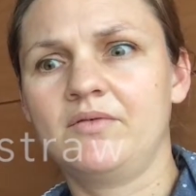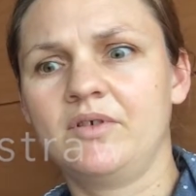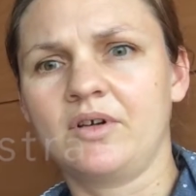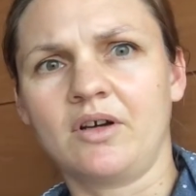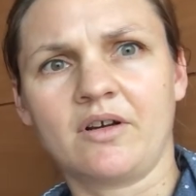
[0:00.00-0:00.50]

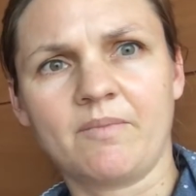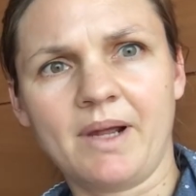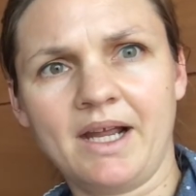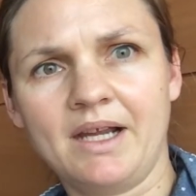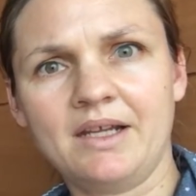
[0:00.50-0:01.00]
you're in a lot of
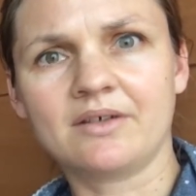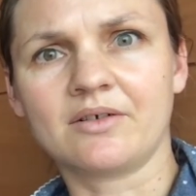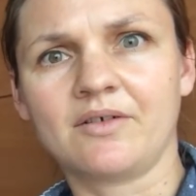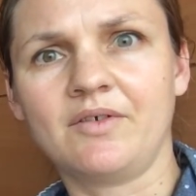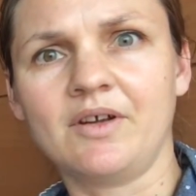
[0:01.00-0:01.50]
pain,
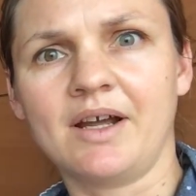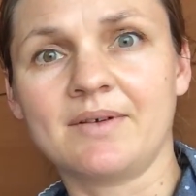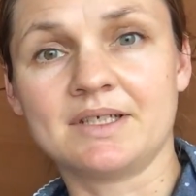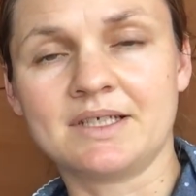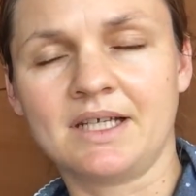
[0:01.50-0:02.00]
or if you have a
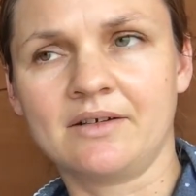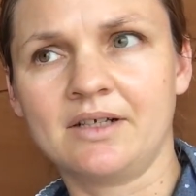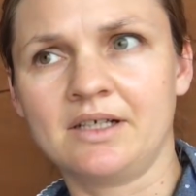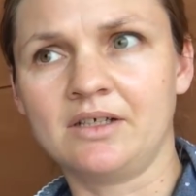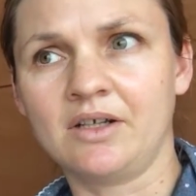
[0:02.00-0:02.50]

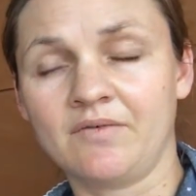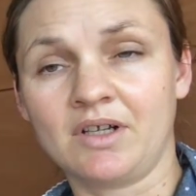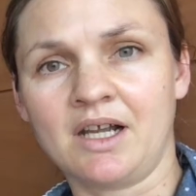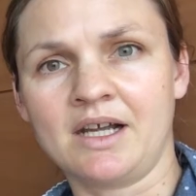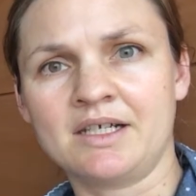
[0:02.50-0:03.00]
cesarean, you have
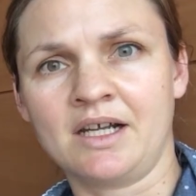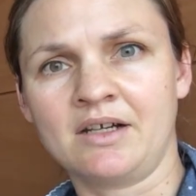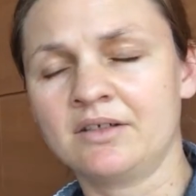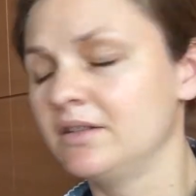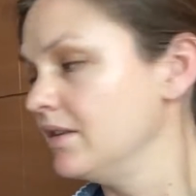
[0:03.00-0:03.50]
to lie
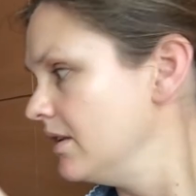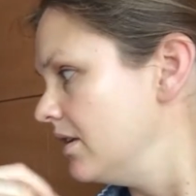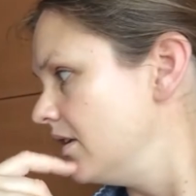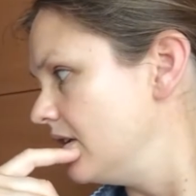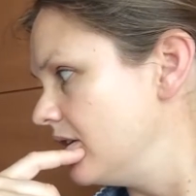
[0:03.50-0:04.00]
down
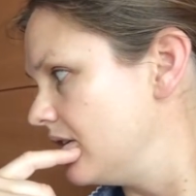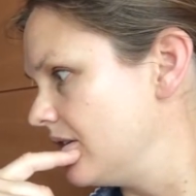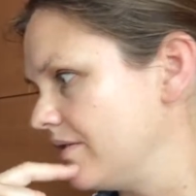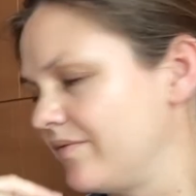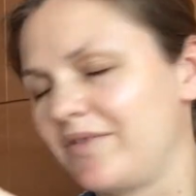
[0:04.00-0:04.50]

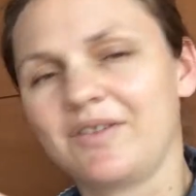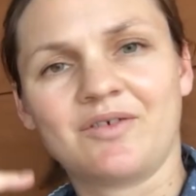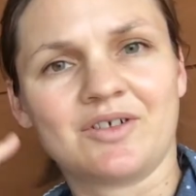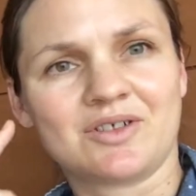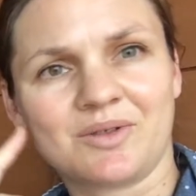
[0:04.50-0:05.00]
for the
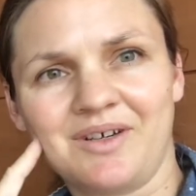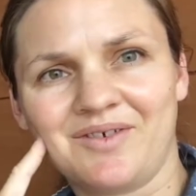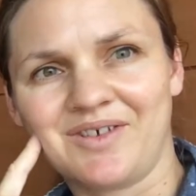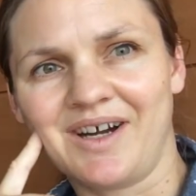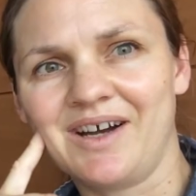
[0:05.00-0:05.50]
first
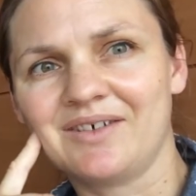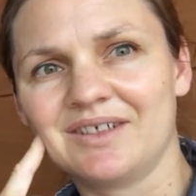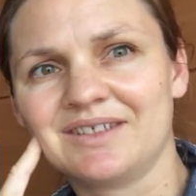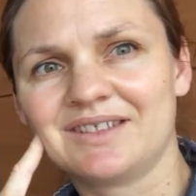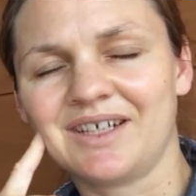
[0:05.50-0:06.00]
24
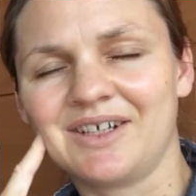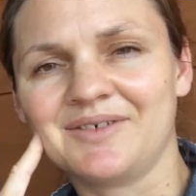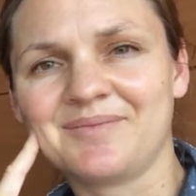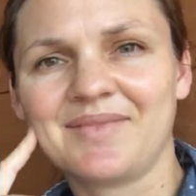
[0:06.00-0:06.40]
hours. So